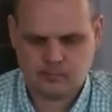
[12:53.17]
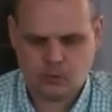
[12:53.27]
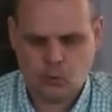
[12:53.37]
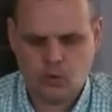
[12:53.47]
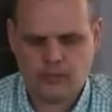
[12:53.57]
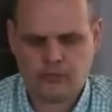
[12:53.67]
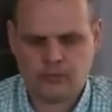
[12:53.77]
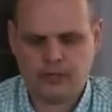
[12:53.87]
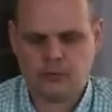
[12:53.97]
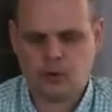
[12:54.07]
What
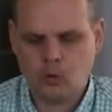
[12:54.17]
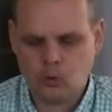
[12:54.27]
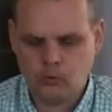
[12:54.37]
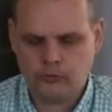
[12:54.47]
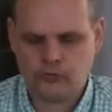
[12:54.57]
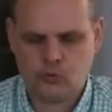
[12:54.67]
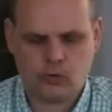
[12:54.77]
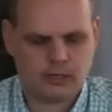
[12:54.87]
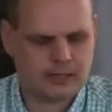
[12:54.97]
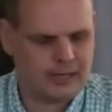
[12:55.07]
3 roles
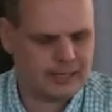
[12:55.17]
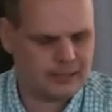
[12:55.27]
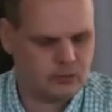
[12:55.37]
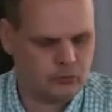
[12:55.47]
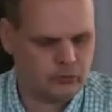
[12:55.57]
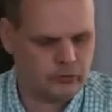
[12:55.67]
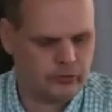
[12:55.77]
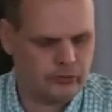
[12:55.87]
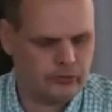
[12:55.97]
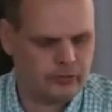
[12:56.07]
or titles
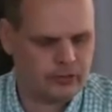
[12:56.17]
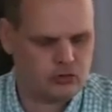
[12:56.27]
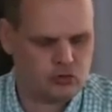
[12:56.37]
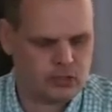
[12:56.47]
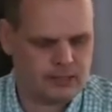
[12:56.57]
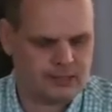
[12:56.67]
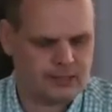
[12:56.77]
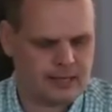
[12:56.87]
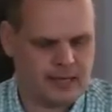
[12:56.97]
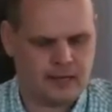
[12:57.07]
does Jesus
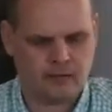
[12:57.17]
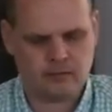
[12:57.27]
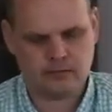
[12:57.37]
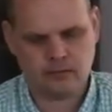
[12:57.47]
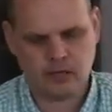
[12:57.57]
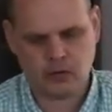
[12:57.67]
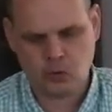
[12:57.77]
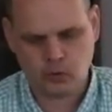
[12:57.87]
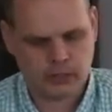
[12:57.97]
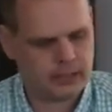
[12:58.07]
have,
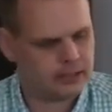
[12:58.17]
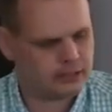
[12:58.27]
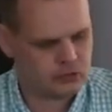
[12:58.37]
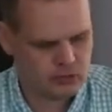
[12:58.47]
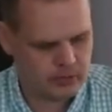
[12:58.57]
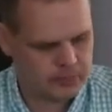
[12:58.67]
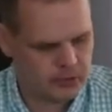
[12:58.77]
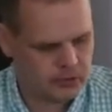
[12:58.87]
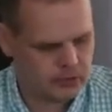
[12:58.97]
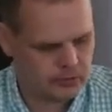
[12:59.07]
according to Scripture?